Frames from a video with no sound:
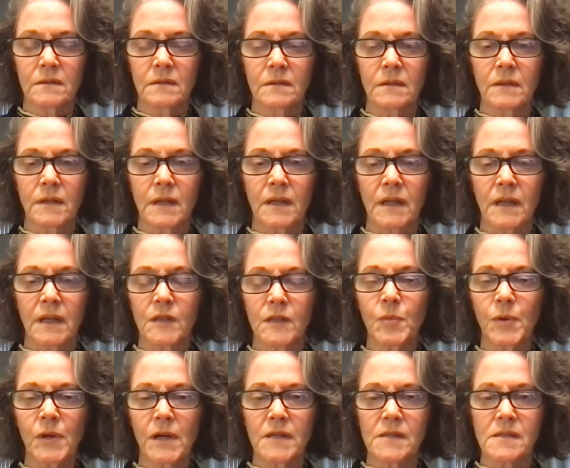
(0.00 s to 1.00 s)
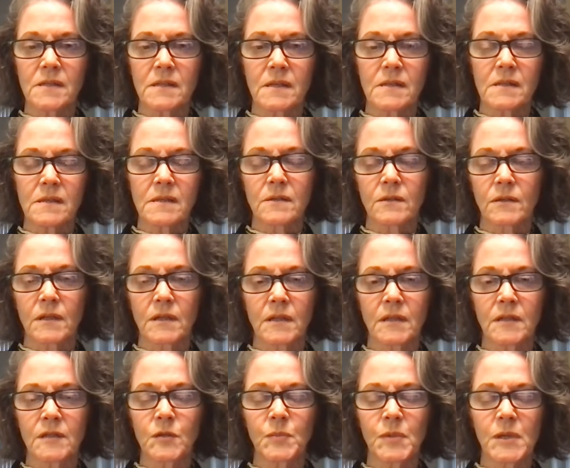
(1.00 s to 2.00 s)
looking at your process, looking
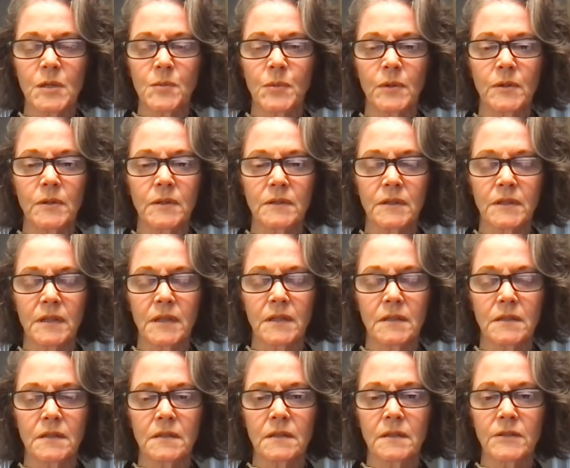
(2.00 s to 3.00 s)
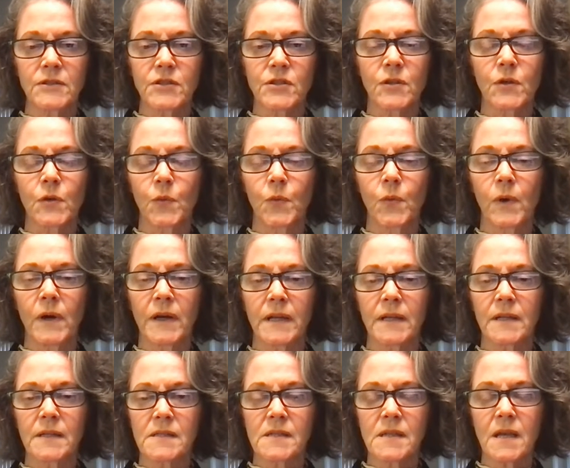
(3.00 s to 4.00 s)
at your people, and looking at your culture. What do
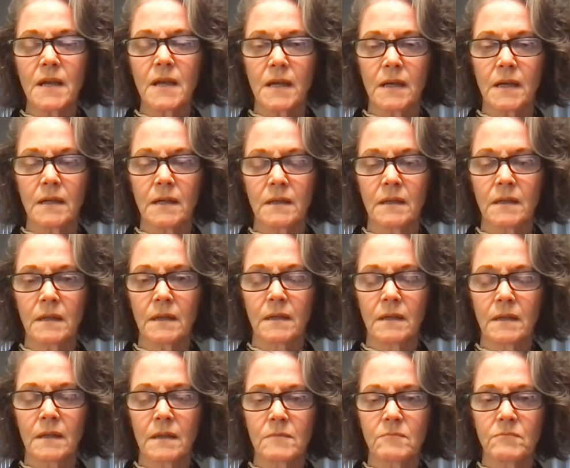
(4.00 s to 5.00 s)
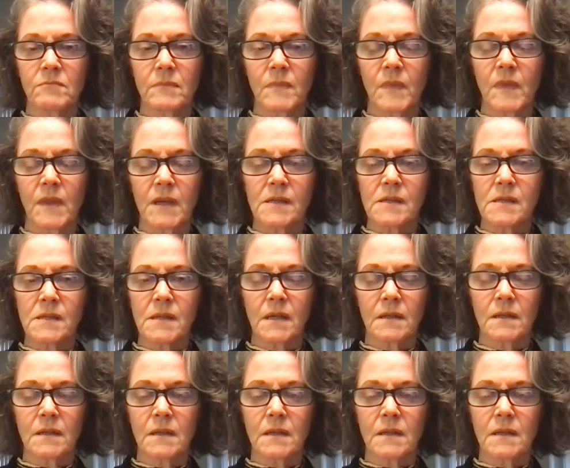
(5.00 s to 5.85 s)
you say? They said